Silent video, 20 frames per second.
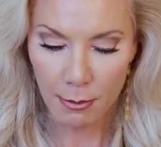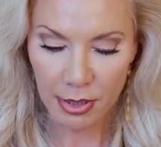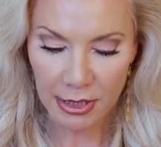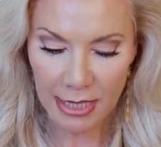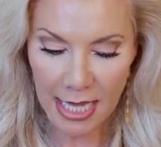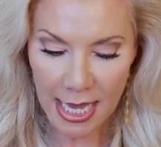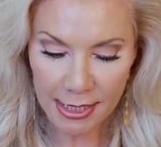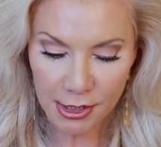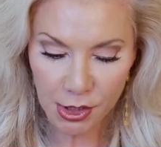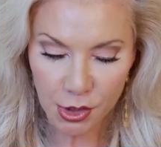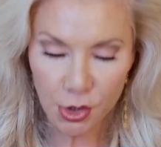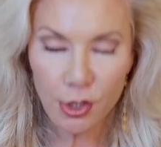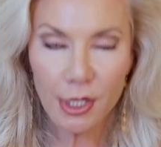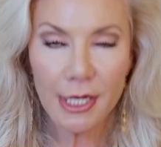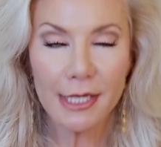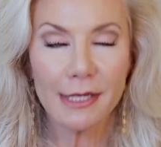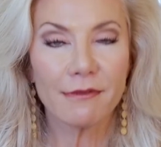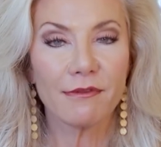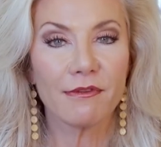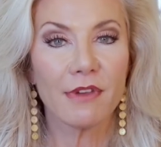Plus, you're
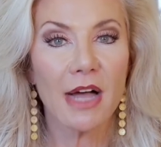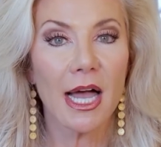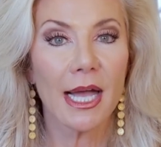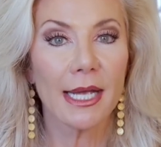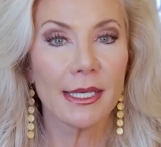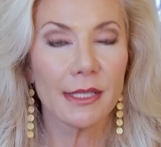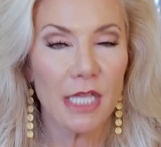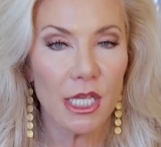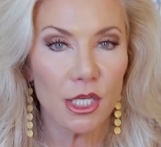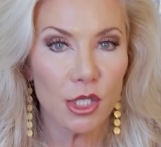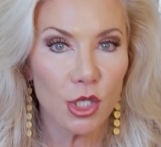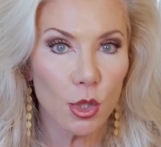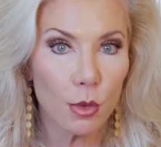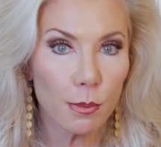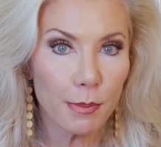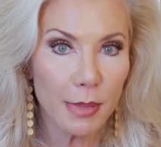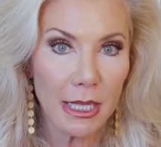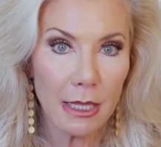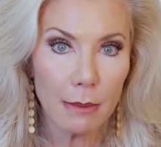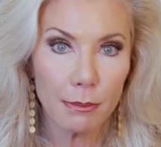going to find that
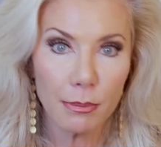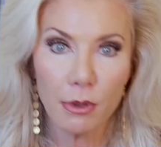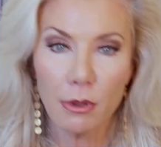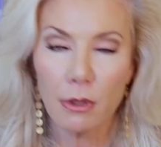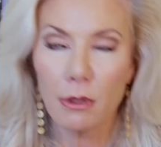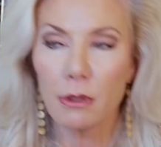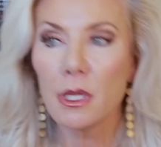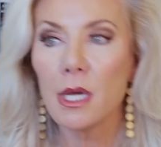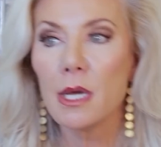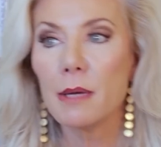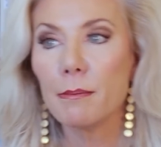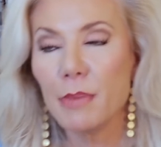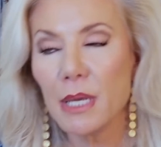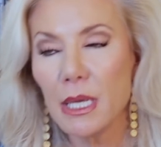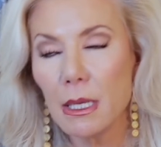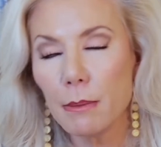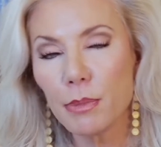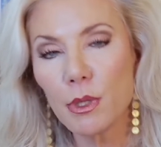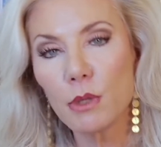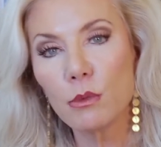new people,
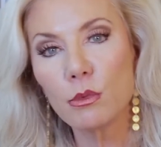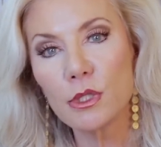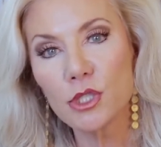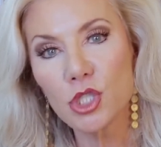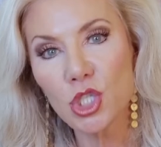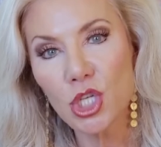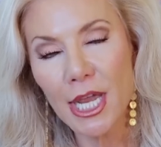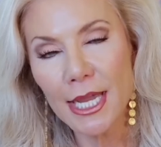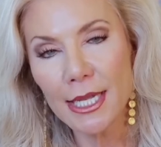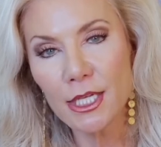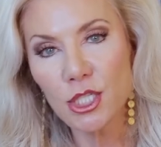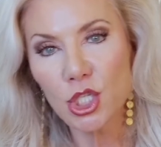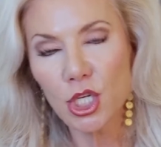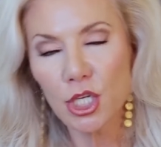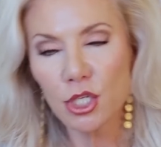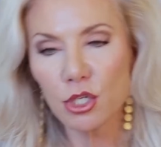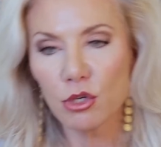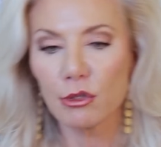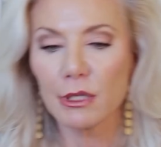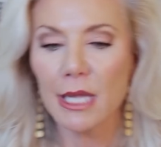people will change
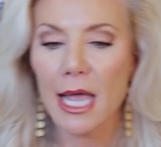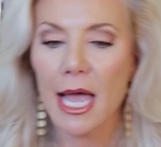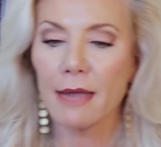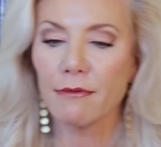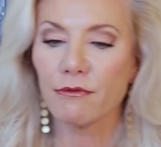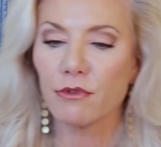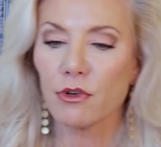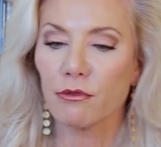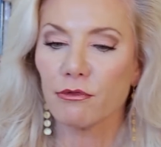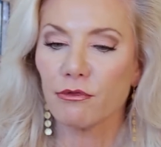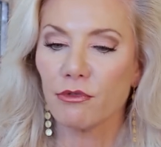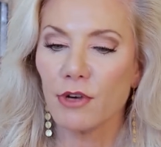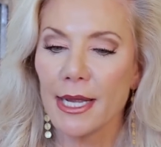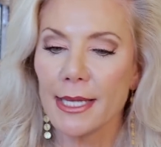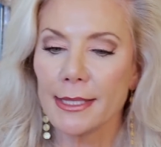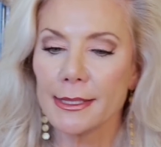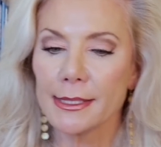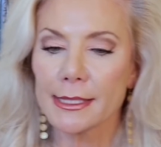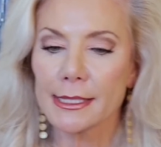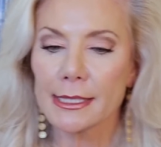in your life. Your
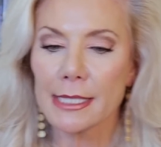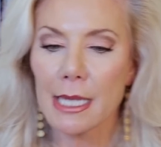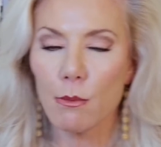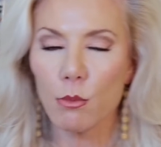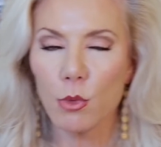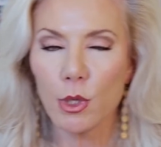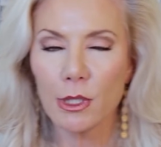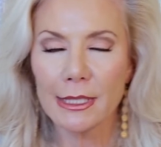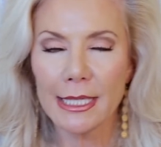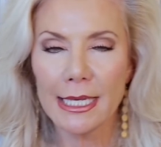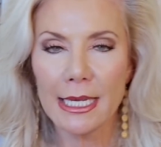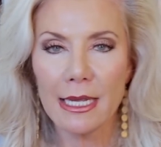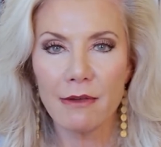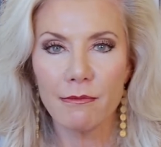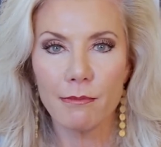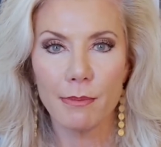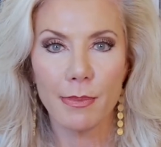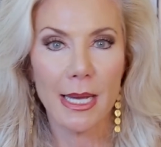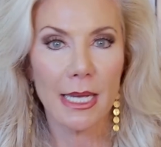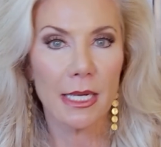friends, some will
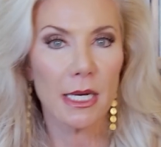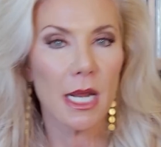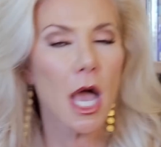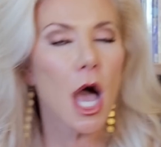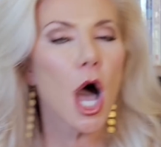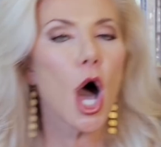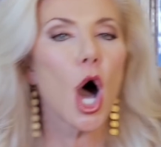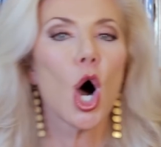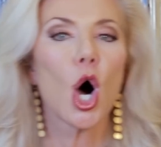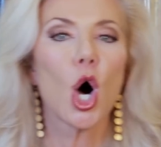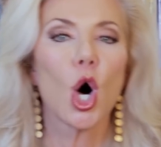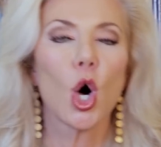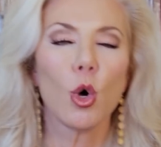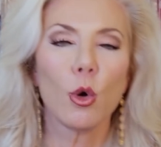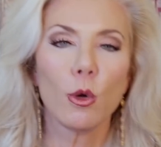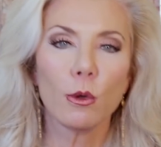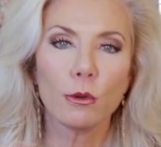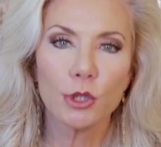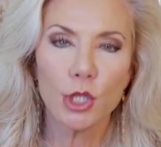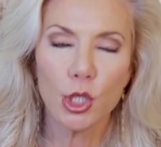leave, but a
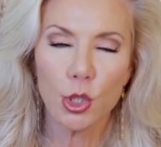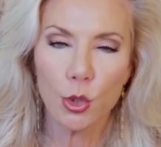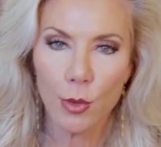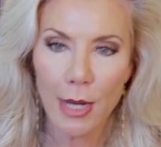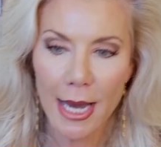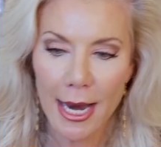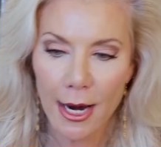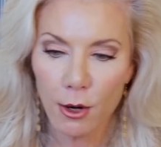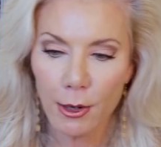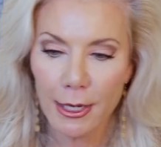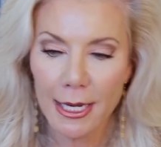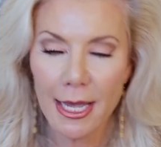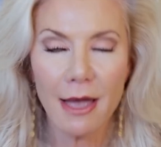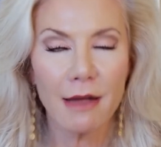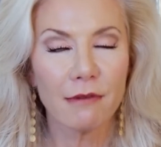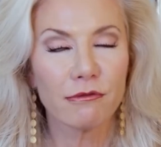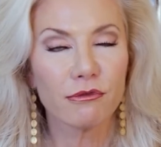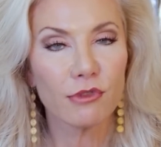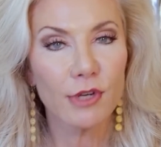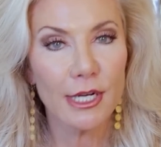whole new area
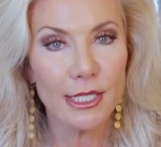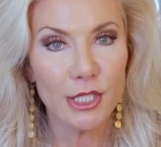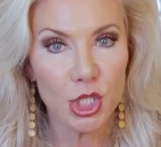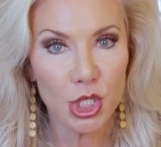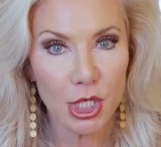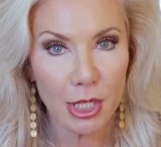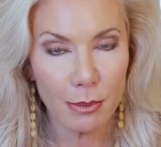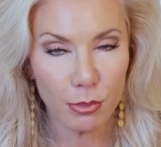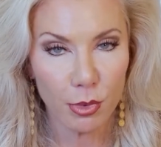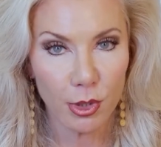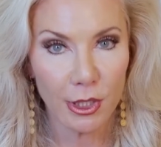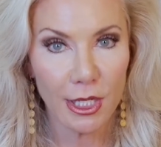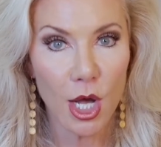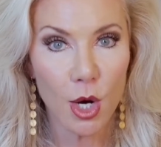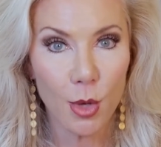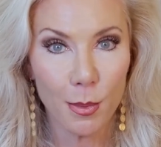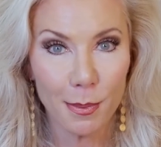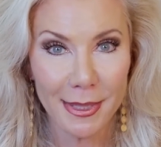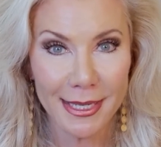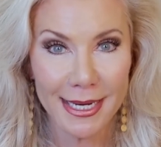of friendship will
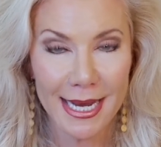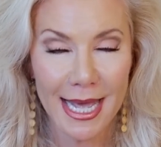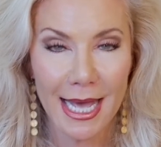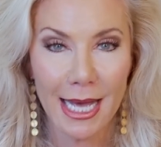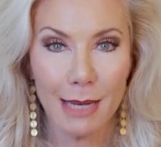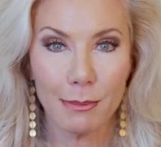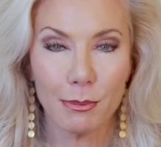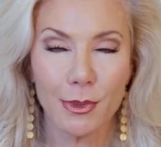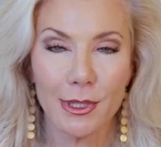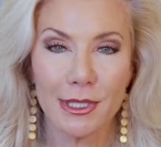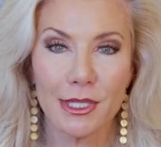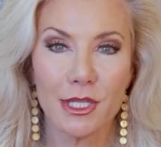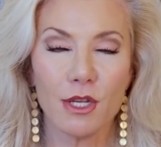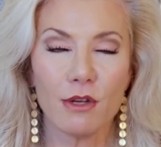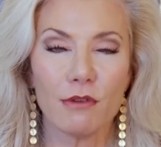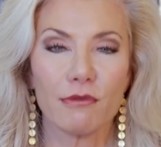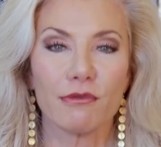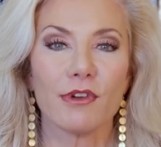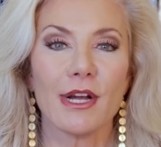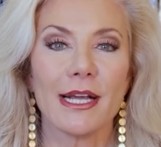open up with
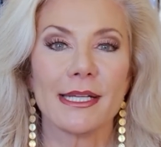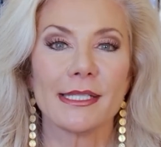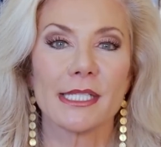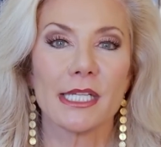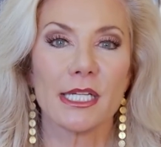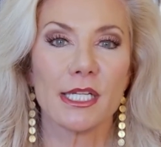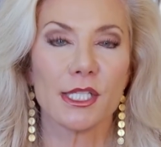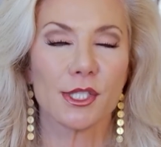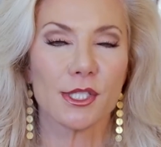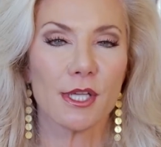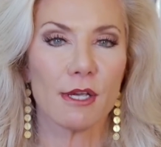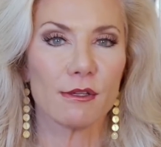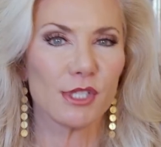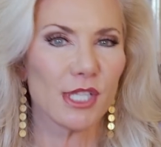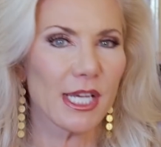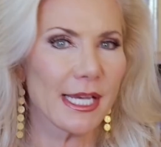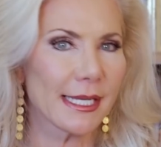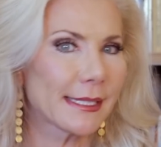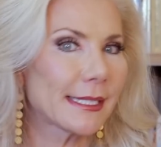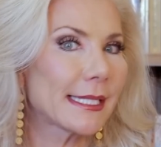new friends and
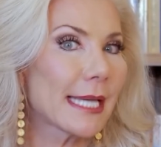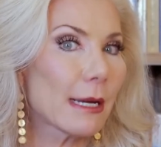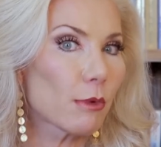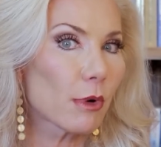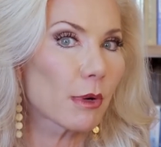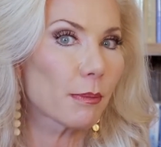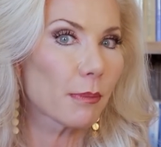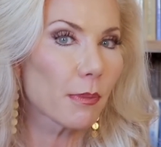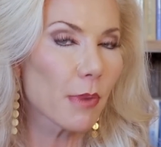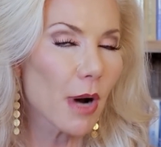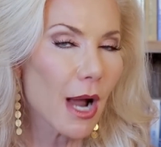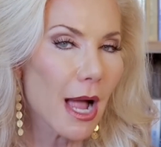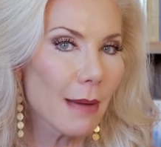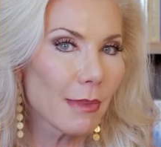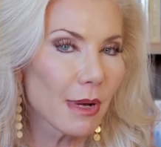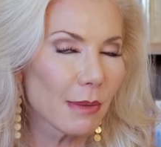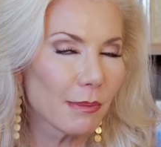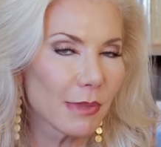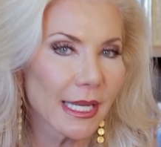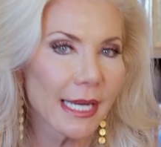associates that were
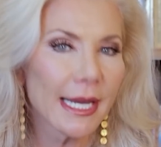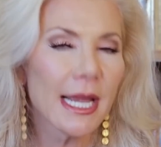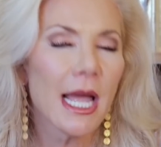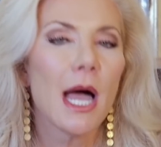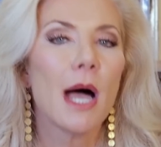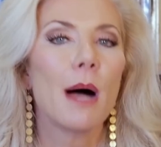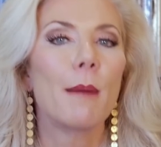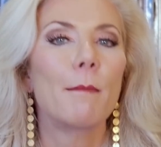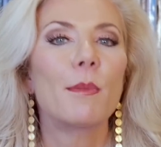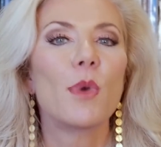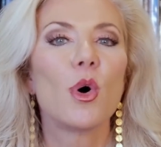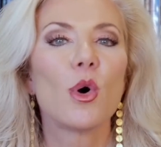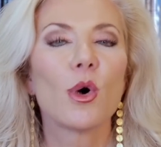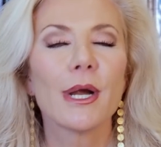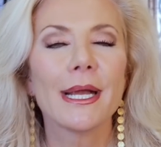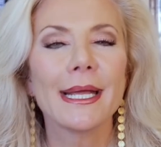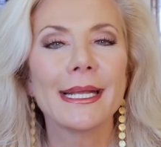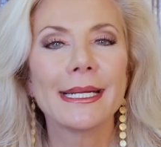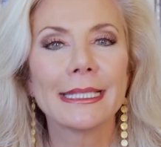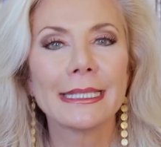probably
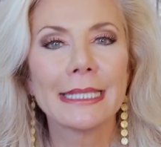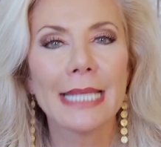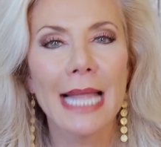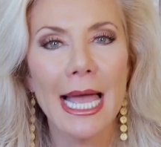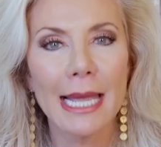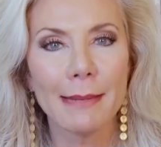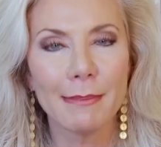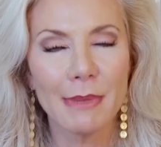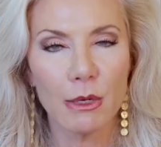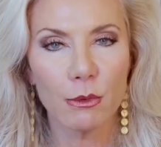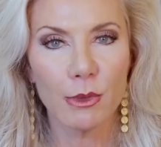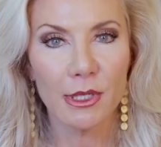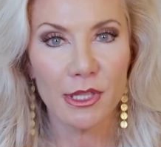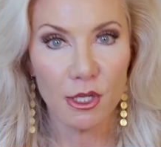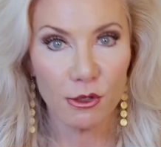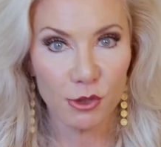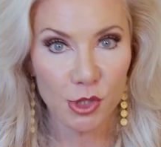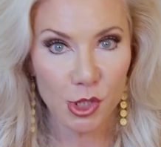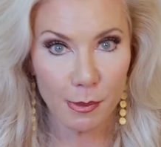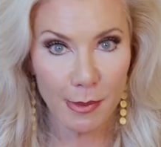more in alignment
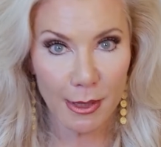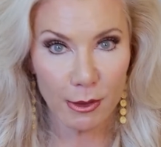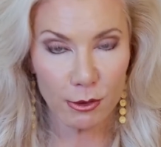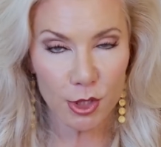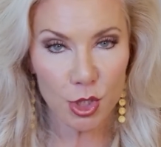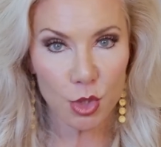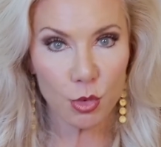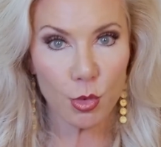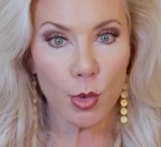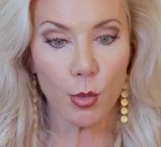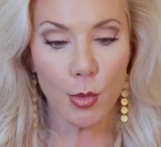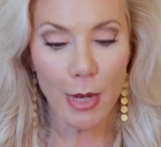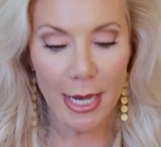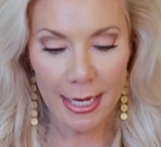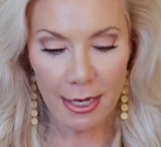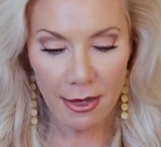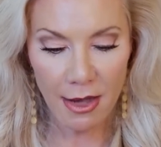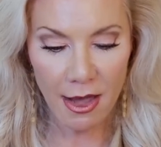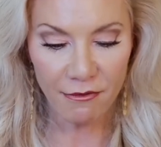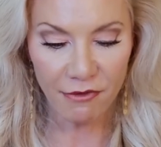with your spiritual
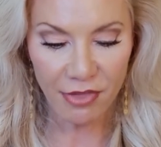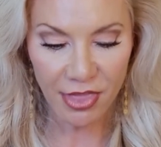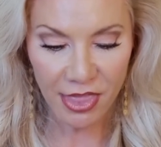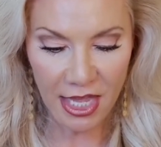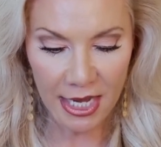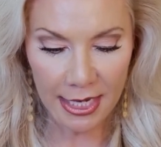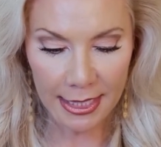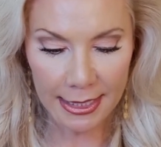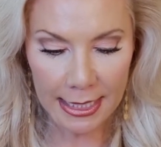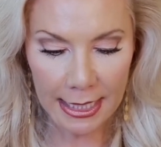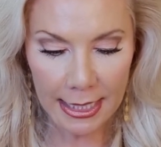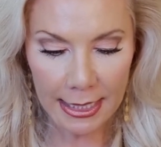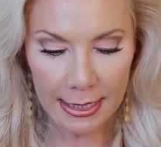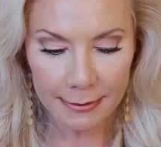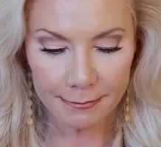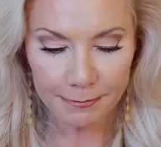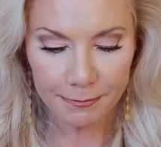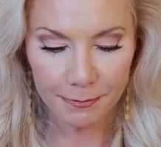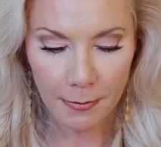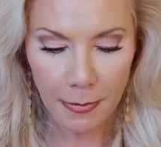way of
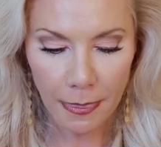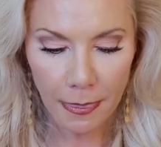thinking.